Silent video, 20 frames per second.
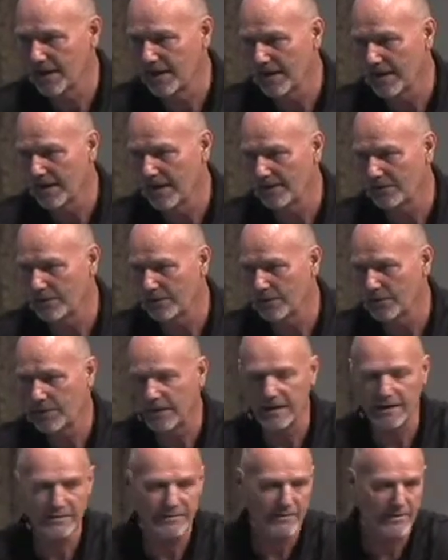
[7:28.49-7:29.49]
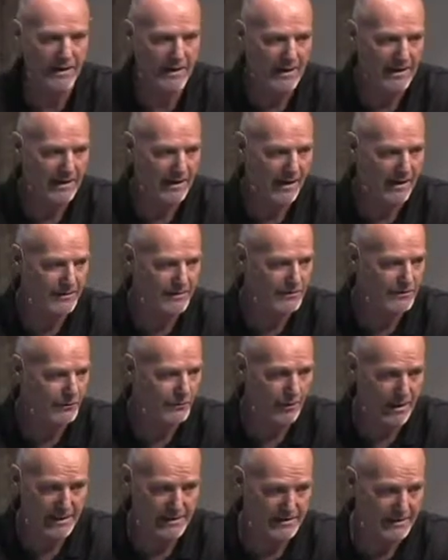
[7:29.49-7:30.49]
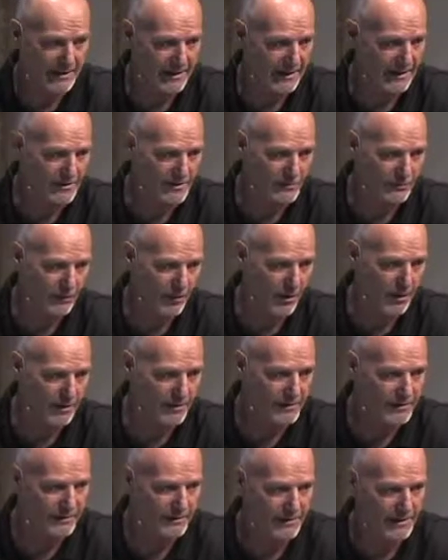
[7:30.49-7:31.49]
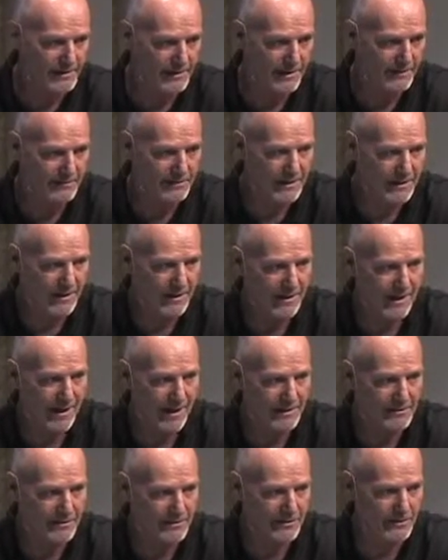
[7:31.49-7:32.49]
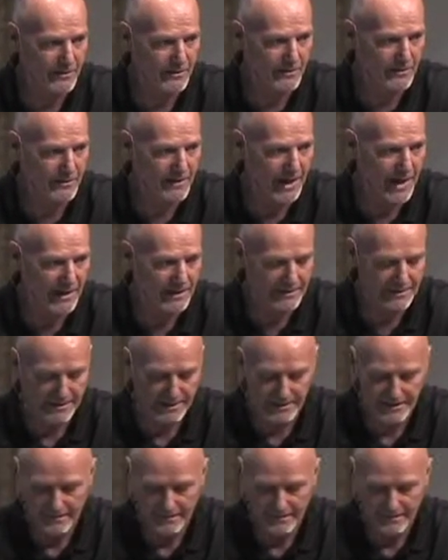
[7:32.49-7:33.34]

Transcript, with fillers: uh, nor can they uh, to us, and it's wrong to attempt uh, to do that.